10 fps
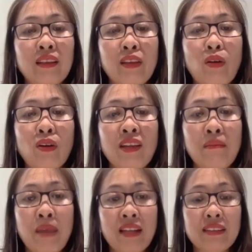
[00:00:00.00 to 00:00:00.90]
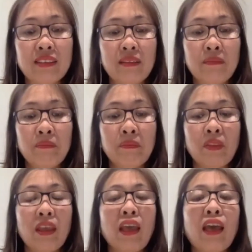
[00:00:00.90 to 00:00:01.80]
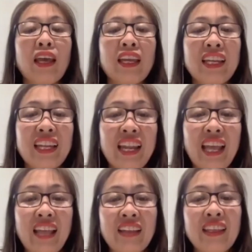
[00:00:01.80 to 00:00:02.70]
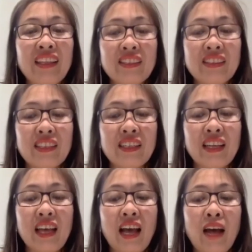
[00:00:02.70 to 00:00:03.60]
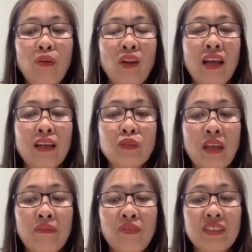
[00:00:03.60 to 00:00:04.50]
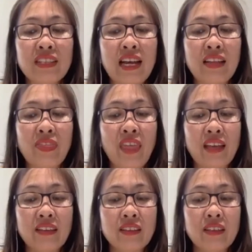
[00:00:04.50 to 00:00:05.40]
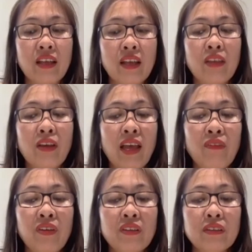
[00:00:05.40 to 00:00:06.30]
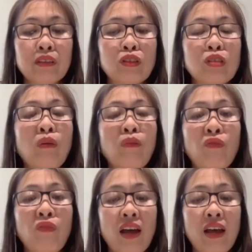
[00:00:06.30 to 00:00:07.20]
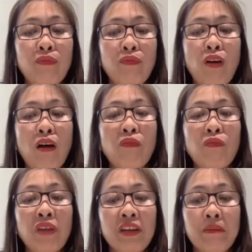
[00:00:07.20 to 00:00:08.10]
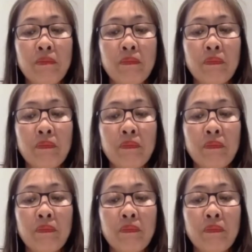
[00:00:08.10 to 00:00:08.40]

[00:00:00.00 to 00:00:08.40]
your demands. In addition, I would like to emphasize that your efforts to fight for freedom